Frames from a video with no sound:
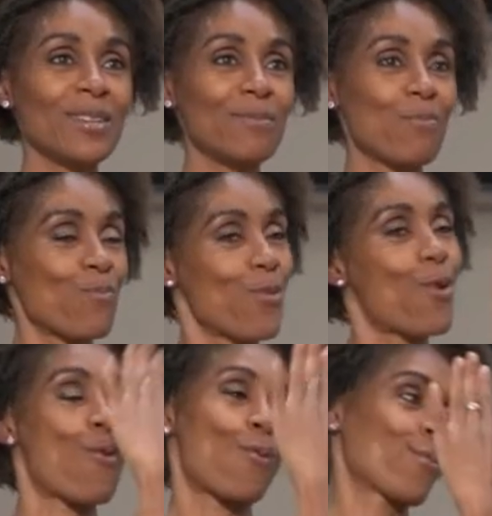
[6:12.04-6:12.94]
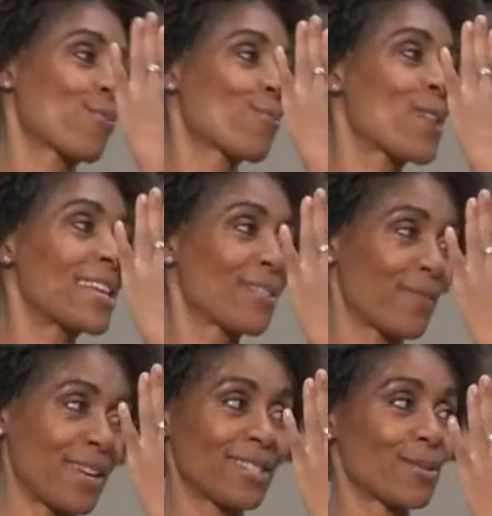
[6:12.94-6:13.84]
and right in the
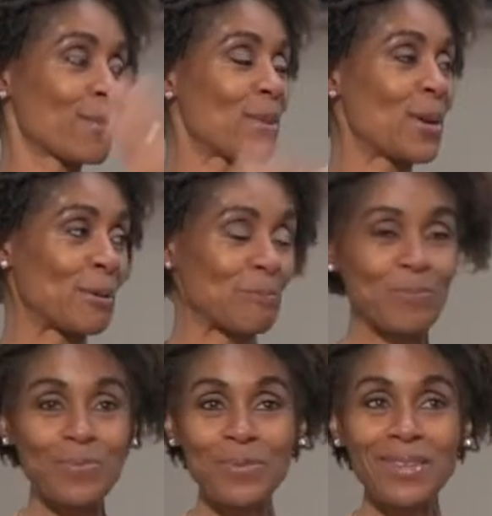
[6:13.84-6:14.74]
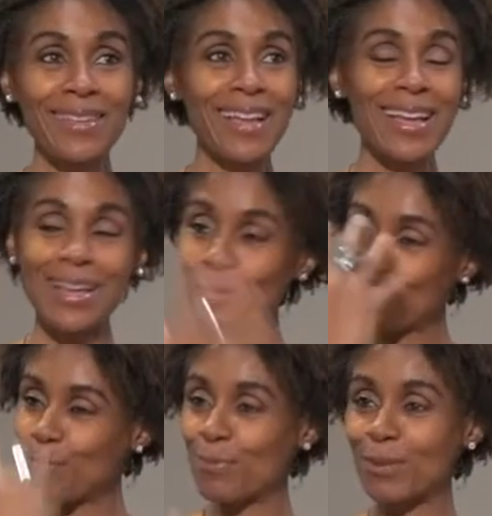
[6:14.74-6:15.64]
face with a ball. And
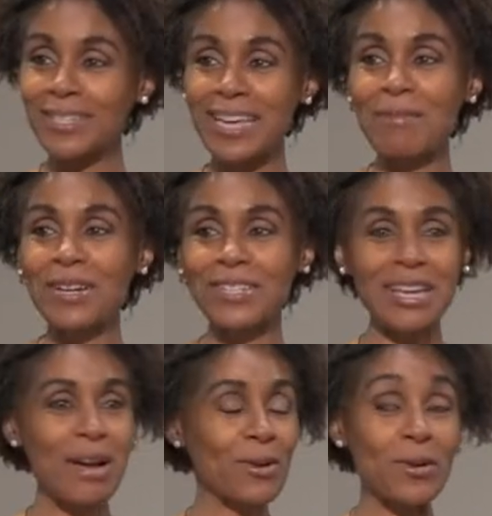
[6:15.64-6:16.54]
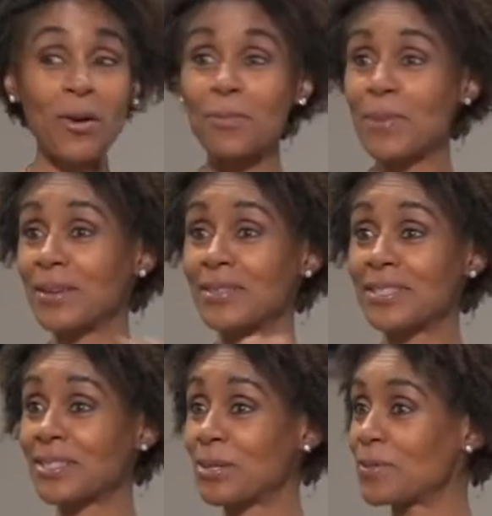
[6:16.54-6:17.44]
blood came gushing out, and all the
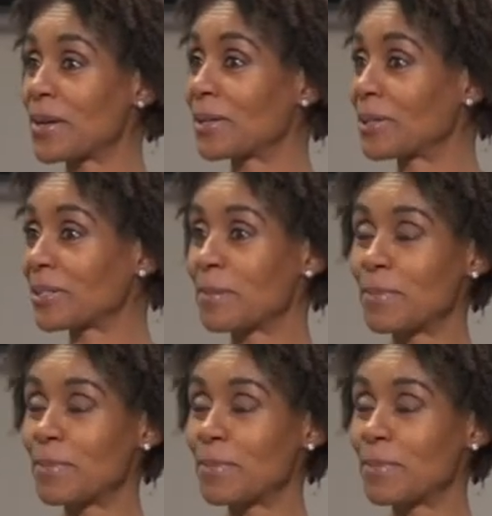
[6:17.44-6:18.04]
parents turned around and looked at